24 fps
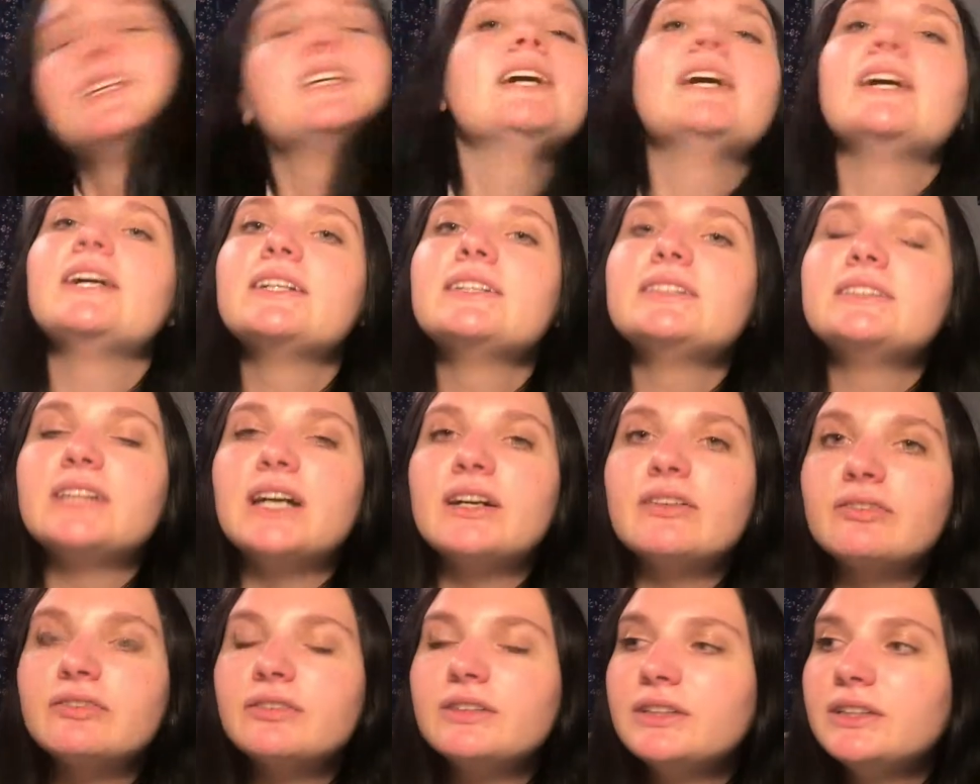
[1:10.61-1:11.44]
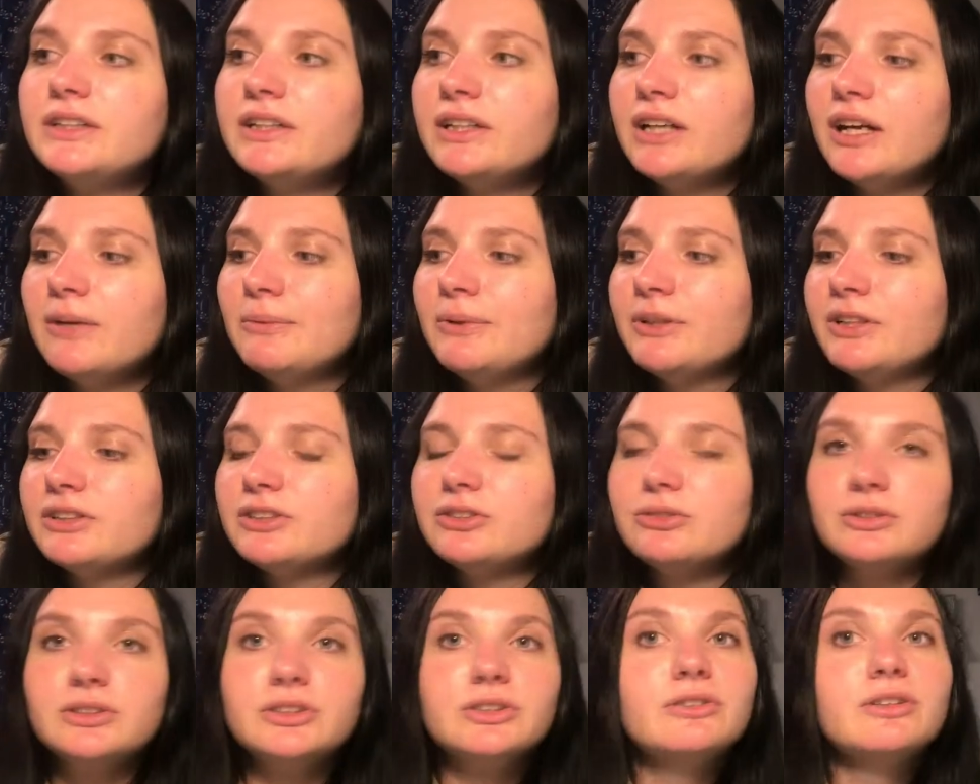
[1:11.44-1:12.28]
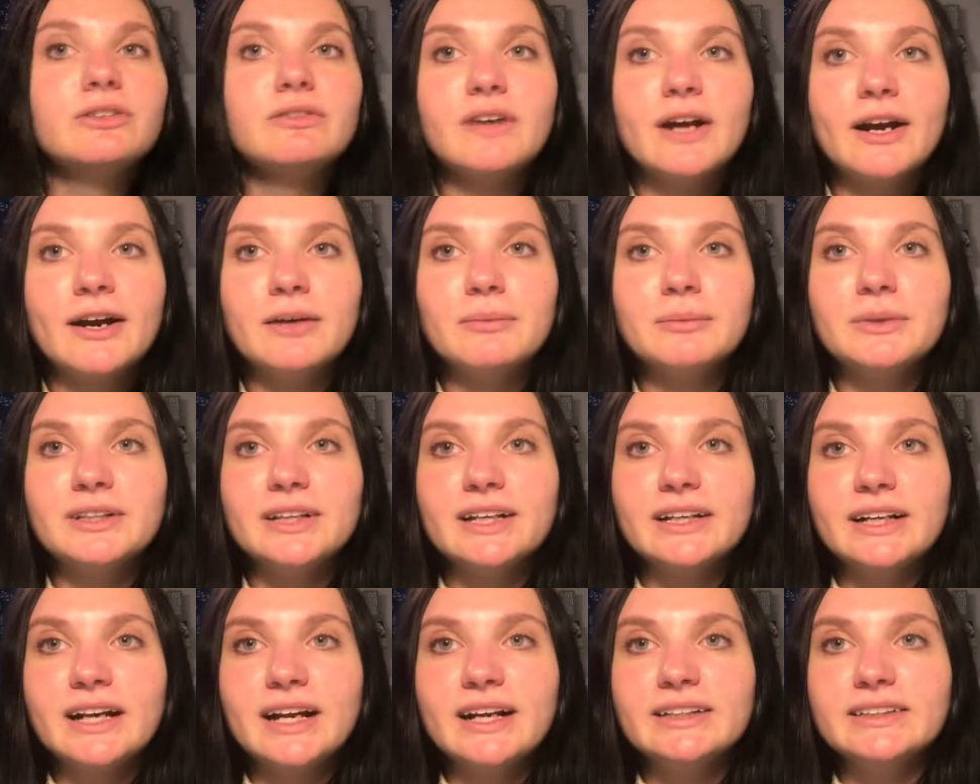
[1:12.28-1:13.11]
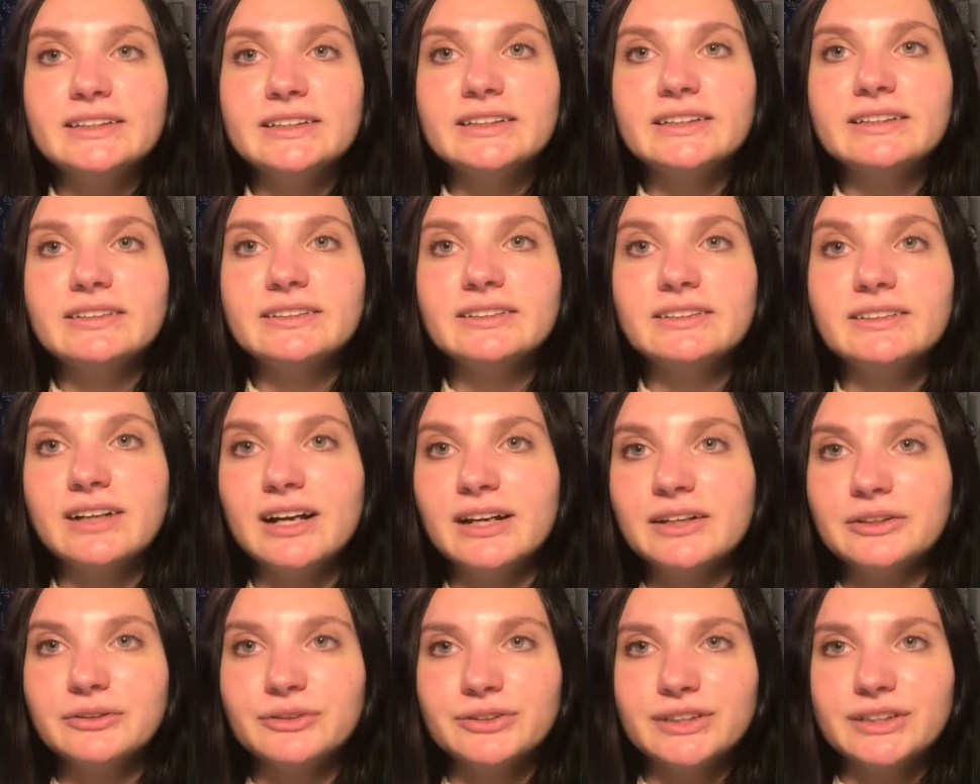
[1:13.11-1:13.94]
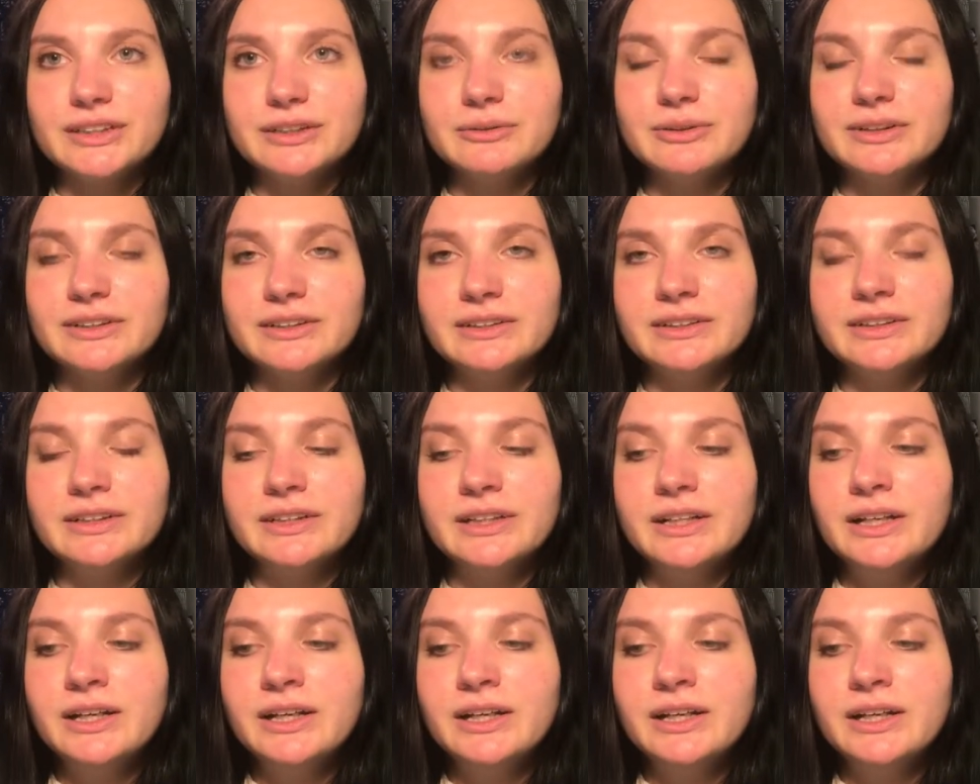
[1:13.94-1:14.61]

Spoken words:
and definitely coming into a new environment like I did, not knowing anyone.